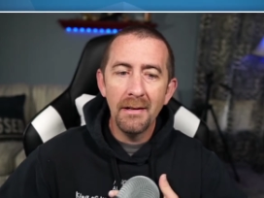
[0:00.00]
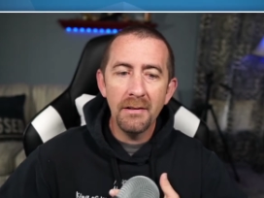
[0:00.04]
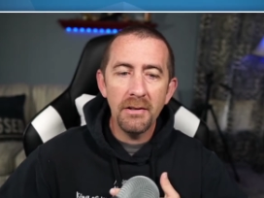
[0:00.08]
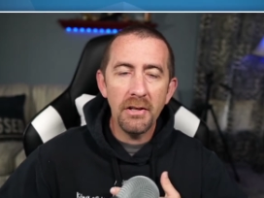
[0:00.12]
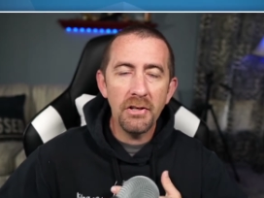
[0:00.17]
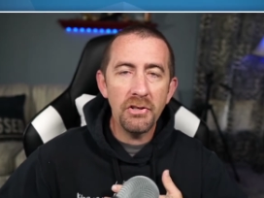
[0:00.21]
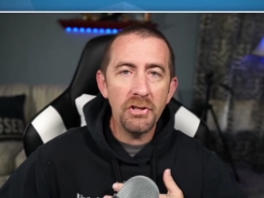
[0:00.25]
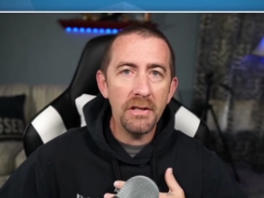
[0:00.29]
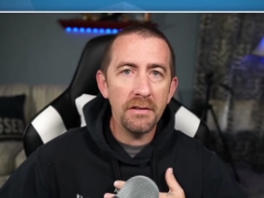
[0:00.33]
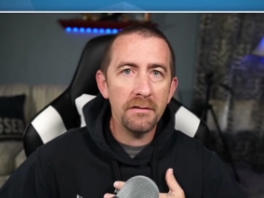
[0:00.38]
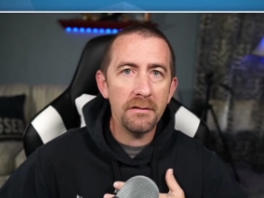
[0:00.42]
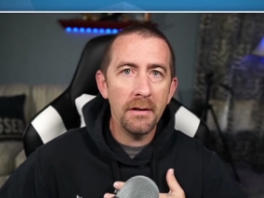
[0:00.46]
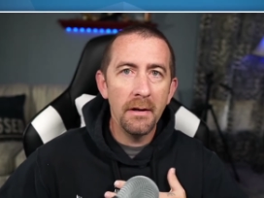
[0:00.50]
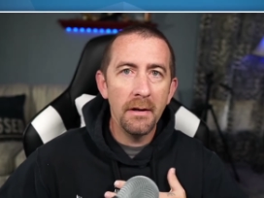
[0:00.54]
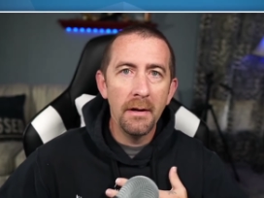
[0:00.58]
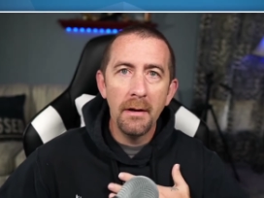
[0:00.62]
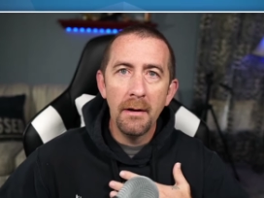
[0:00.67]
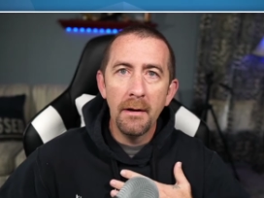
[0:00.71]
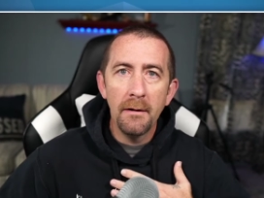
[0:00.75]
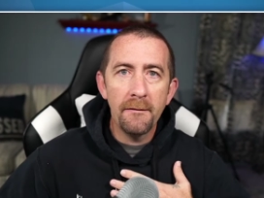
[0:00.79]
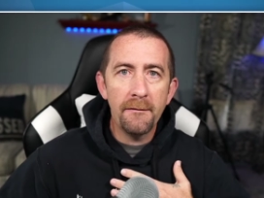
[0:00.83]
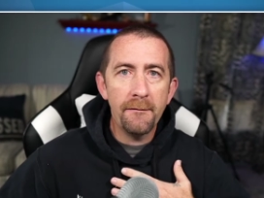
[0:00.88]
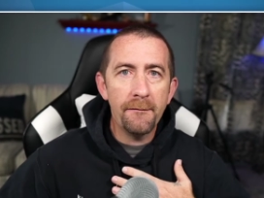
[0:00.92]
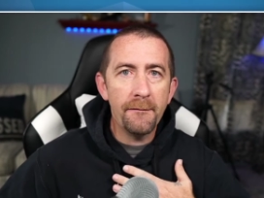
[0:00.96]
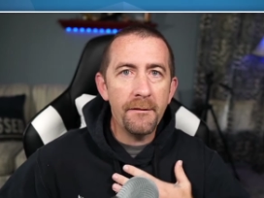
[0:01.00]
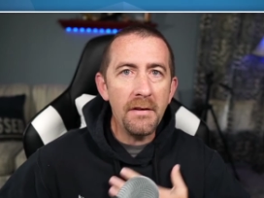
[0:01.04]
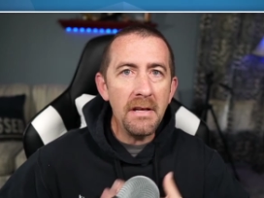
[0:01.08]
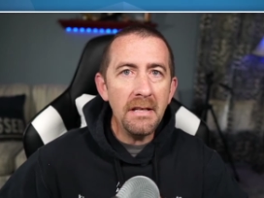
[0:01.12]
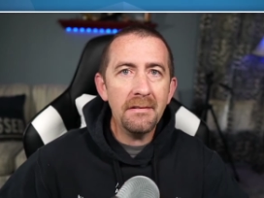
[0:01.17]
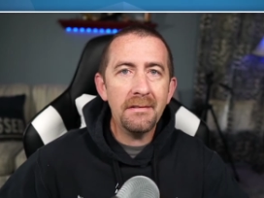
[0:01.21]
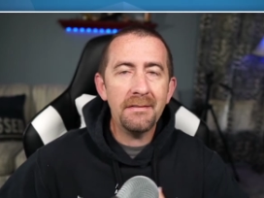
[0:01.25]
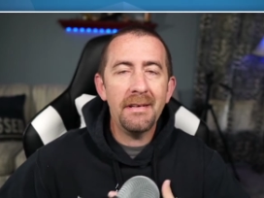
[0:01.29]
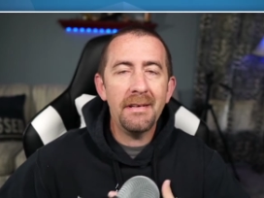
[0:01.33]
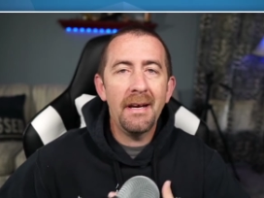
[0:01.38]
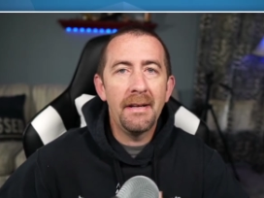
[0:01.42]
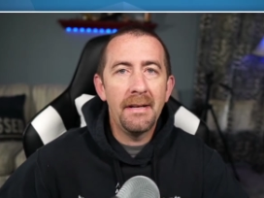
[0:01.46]
to just
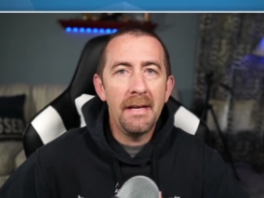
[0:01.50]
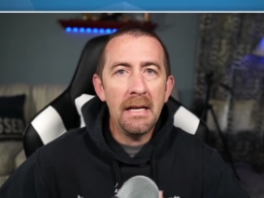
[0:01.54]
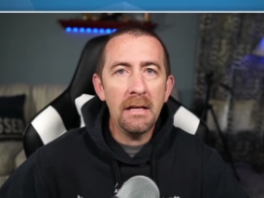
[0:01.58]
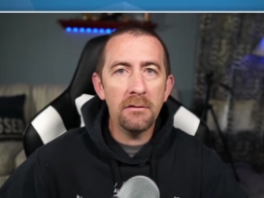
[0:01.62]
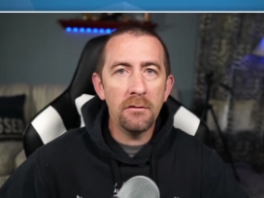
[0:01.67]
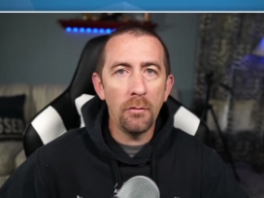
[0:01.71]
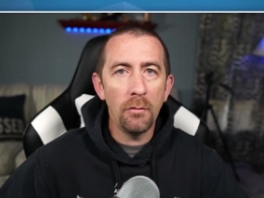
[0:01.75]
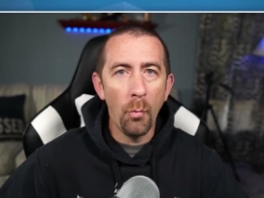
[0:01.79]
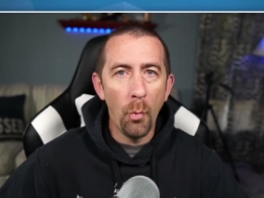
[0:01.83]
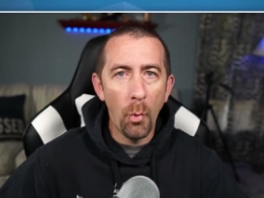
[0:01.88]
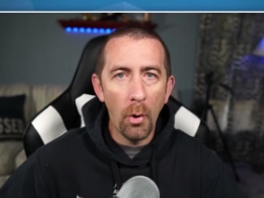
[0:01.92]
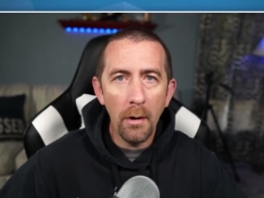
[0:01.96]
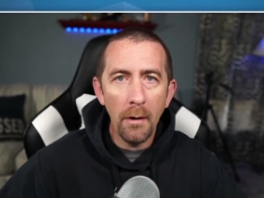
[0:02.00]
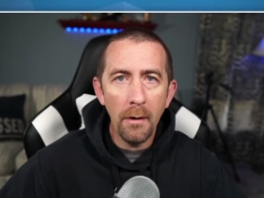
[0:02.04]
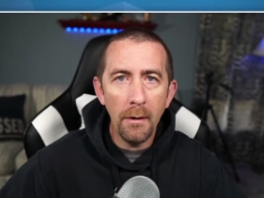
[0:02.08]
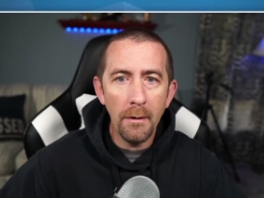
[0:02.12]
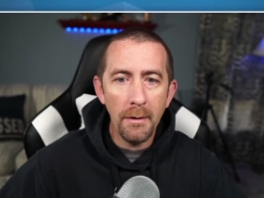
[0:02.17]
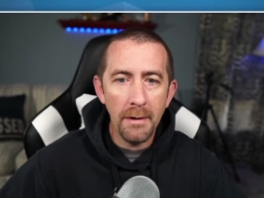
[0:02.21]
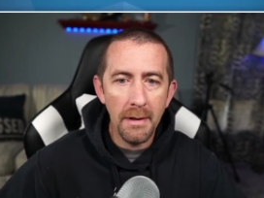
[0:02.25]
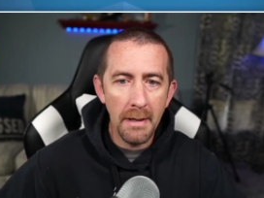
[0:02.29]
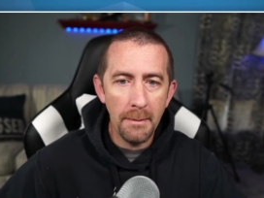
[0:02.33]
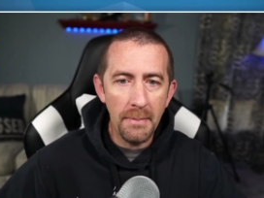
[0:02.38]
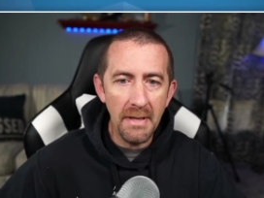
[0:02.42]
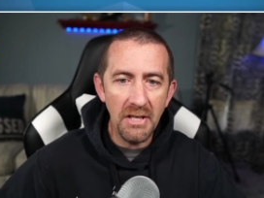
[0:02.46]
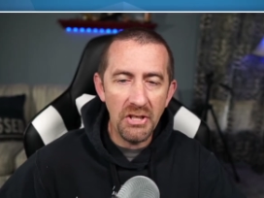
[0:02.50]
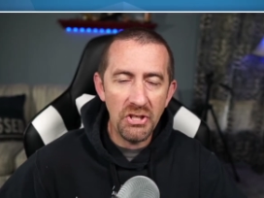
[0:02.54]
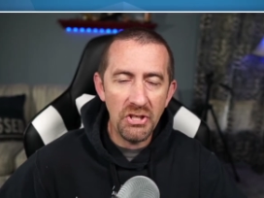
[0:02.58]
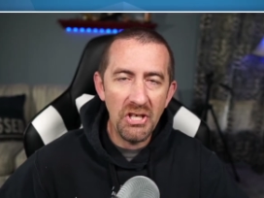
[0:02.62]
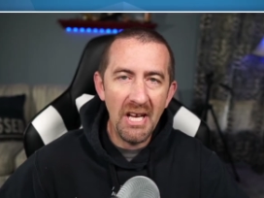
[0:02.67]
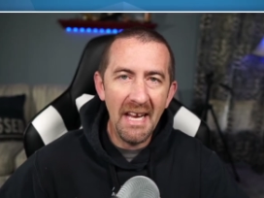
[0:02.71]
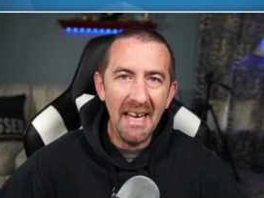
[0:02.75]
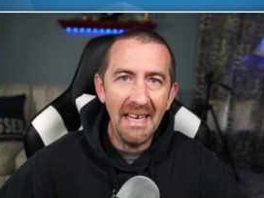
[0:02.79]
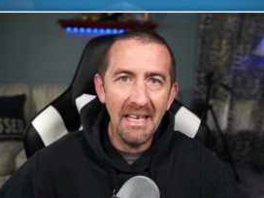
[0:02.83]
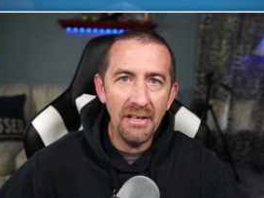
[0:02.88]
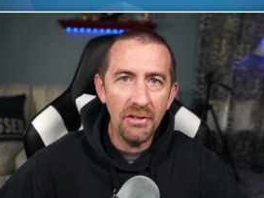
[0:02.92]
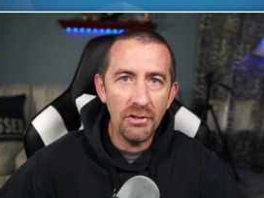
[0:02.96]
feast on His word and be
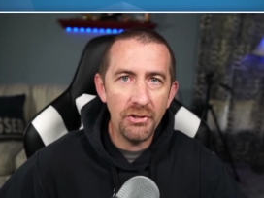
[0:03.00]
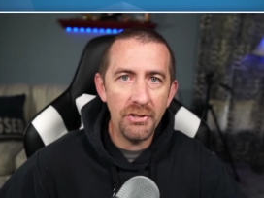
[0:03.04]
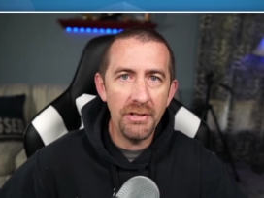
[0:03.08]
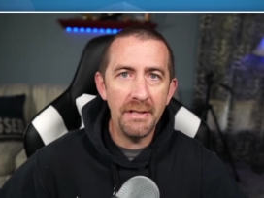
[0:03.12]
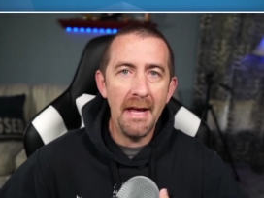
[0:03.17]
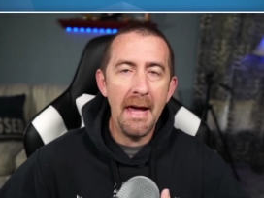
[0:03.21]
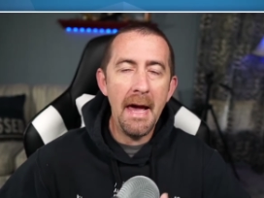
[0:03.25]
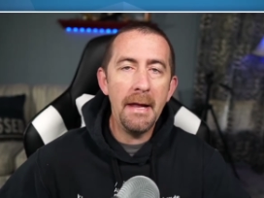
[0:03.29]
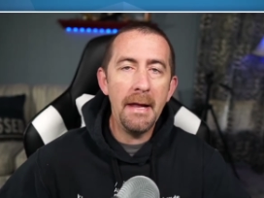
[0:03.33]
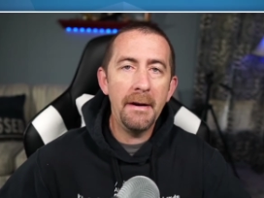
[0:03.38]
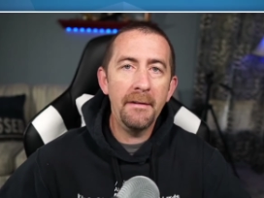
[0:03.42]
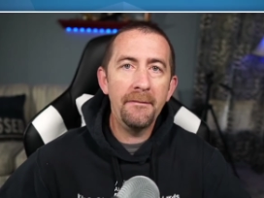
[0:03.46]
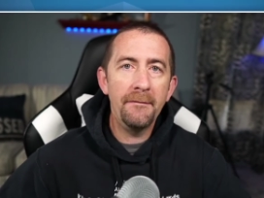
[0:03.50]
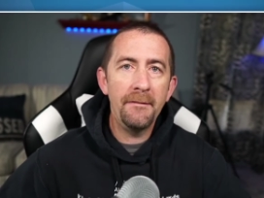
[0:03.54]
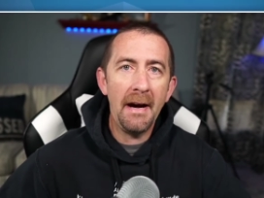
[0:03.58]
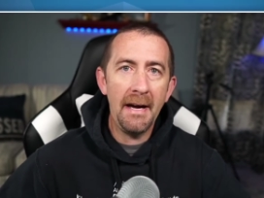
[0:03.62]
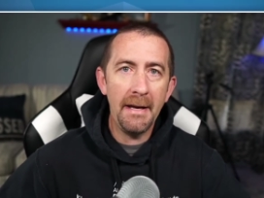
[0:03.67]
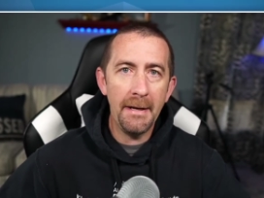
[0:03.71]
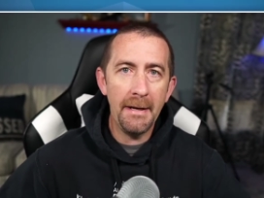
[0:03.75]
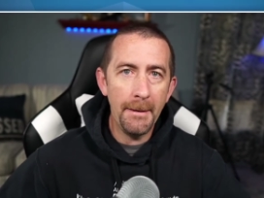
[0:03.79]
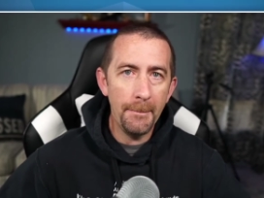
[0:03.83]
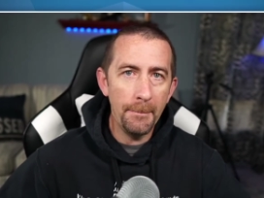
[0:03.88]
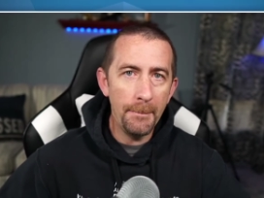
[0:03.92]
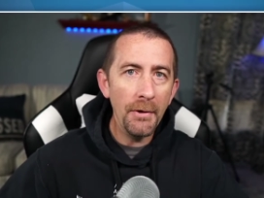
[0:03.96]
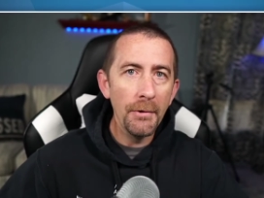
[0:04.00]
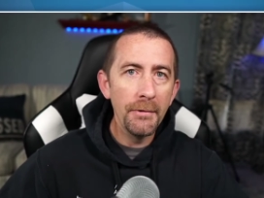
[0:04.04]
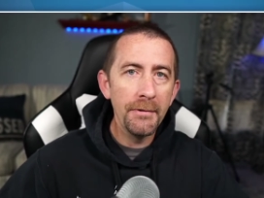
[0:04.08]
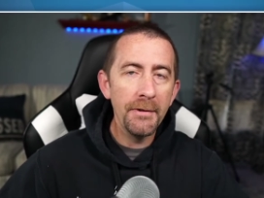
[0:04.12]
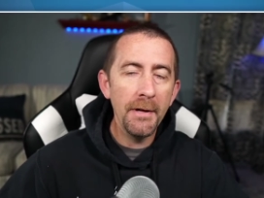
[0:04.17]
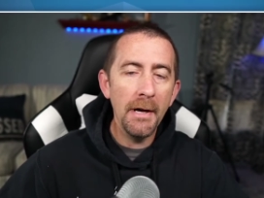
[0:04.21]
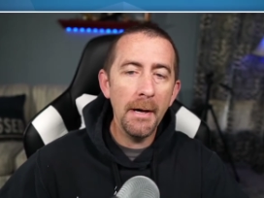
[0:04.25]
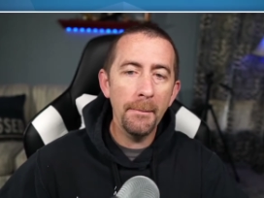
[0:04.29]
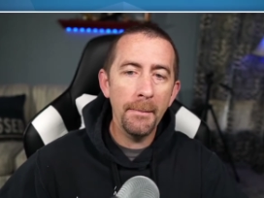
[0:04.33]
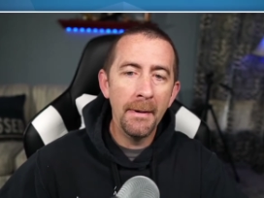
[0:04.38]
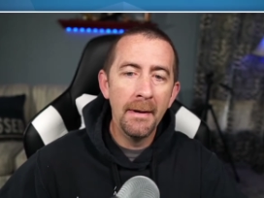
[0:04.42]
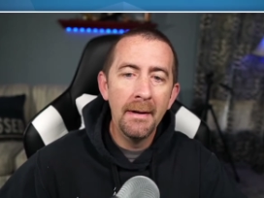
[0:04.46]
changed and edified and built
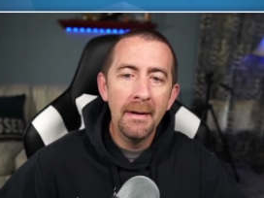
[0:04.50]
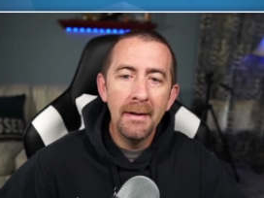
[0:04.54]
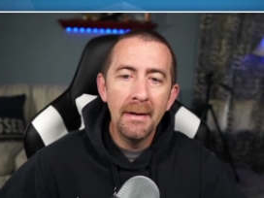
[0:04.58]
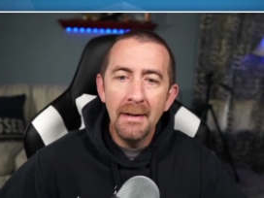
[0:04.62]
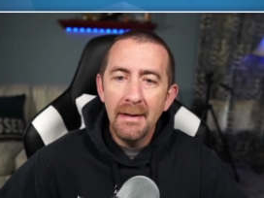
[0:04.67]
up